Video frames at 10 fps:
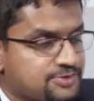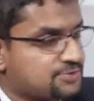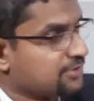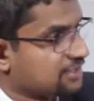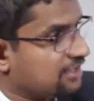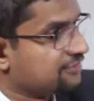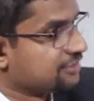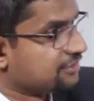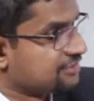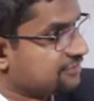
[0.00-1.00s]
just want to
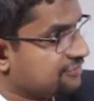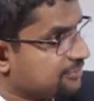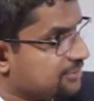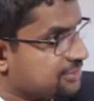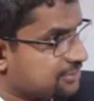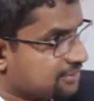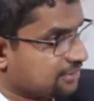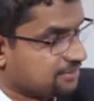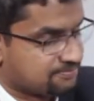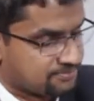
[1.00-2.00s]
cover a few
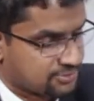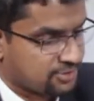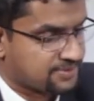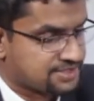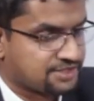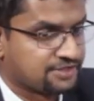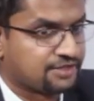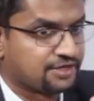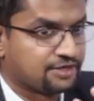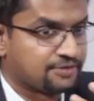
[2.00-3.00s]
topics I think
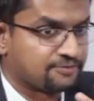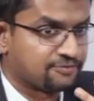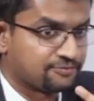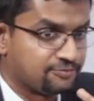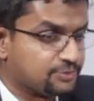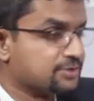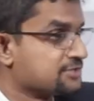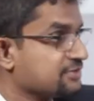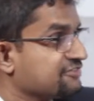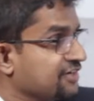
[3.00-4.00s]
that our
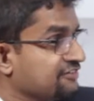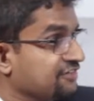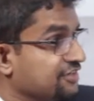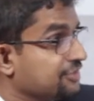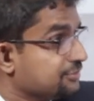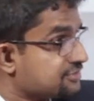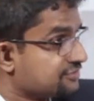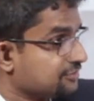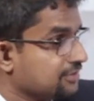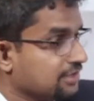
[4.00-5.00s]
viewers will find very
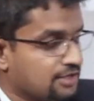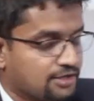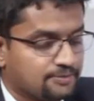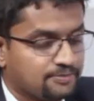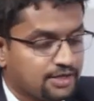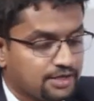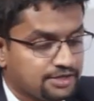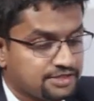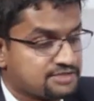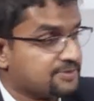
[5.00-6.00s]
useful
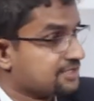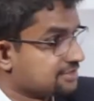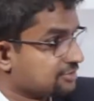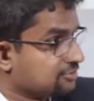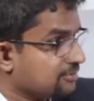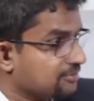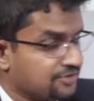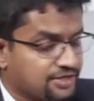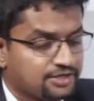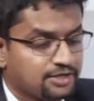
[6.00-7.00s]
in the space that you
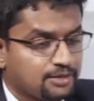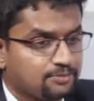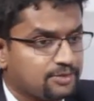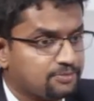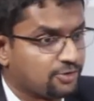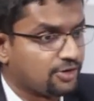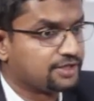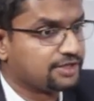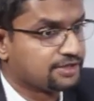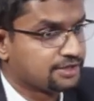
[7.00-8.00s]
operate. But
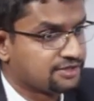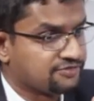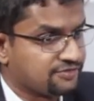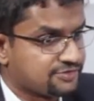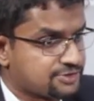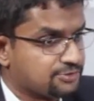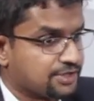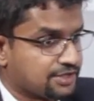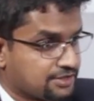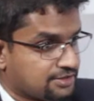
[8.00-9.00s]
broadly, if I was to
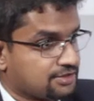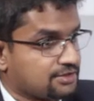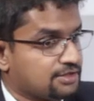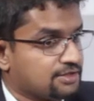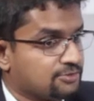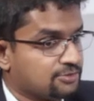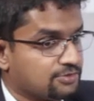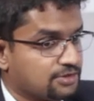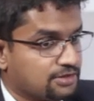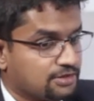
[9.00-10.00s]
look at it in a
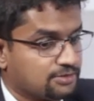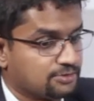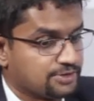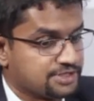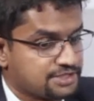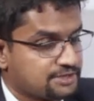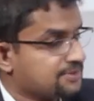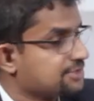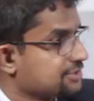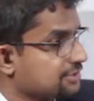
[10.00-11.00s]
more holistic
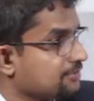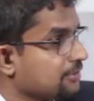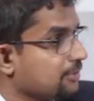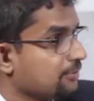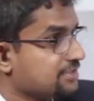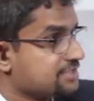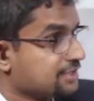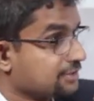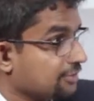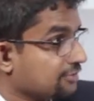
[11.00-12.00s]
picture, we're
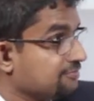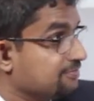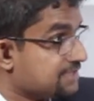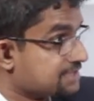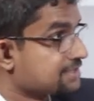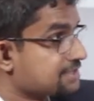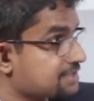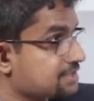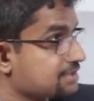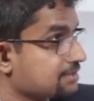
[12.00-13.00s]
seeing a lot of
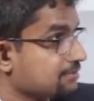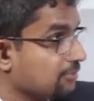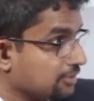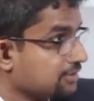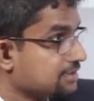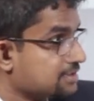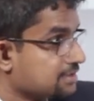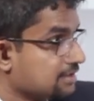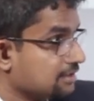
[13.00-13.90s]
business models